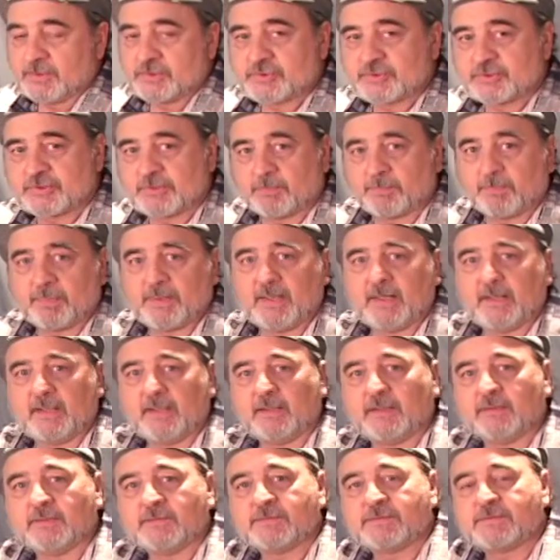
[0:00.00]
ship
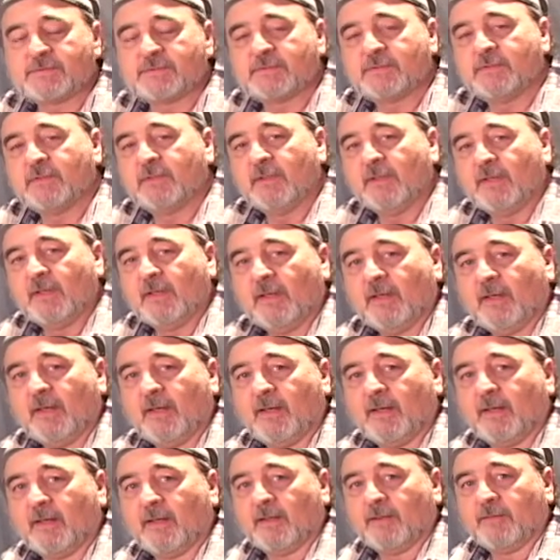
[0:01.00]
paintings
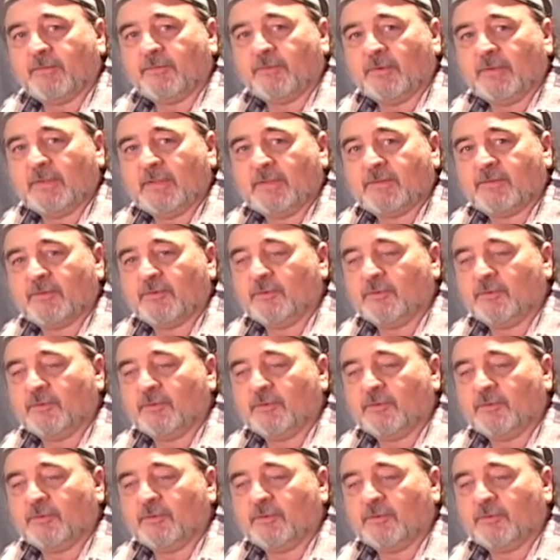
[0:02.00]
and you need